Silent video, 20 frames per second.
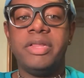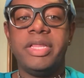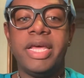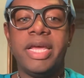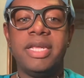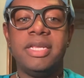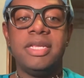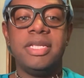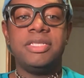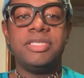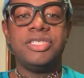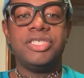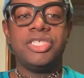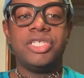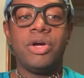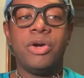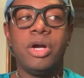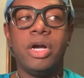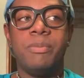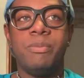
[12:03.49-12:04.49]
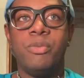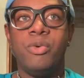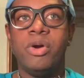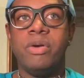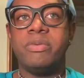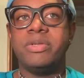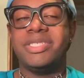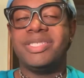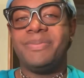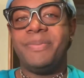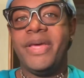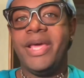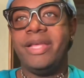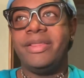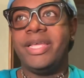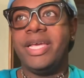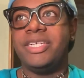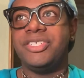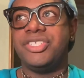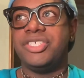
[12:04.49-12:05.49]
they need to show her more respect.
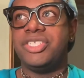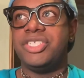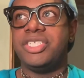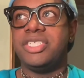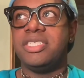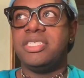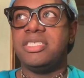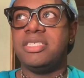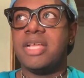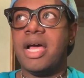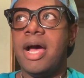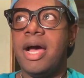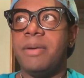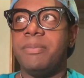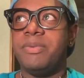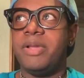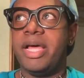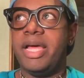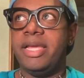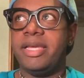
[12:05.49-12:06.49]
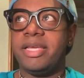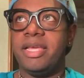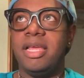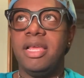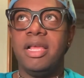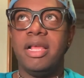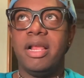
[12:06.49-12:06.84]
They should just stop. Like,